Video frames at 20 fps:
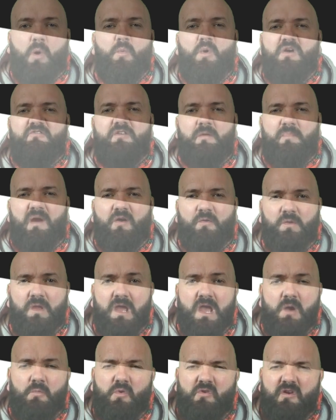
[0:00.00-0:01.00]
what we're about.
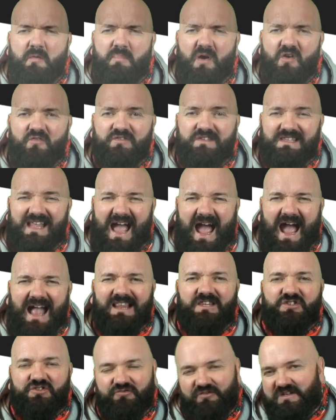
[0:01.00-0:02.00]
We're about
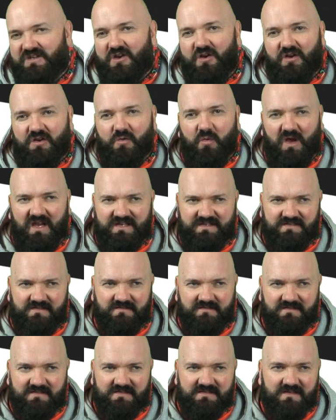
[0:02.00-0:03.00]
answering your
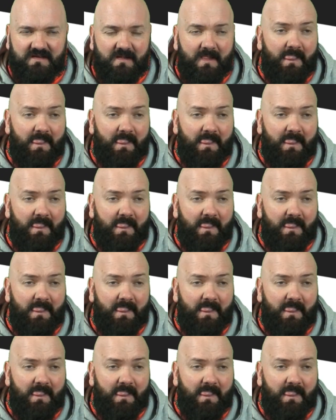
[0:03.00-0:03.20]
questions.